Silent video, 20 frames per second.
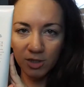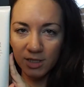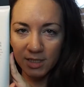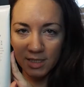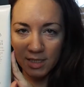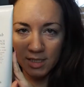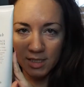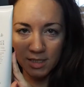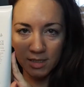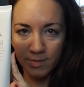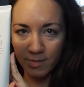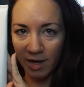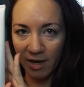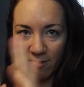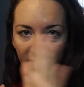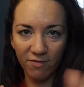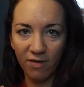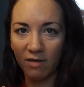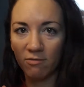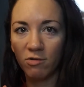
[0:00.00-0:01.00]
This is my
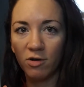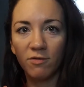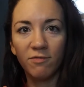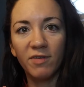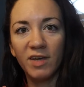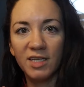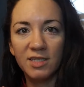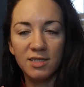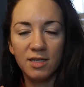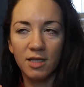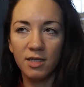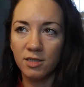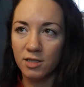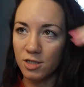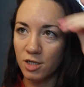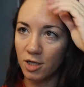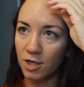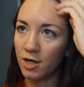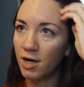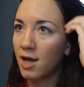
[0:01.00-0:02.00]
favorite face
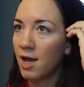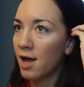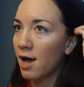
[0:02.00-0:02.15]
cleanser.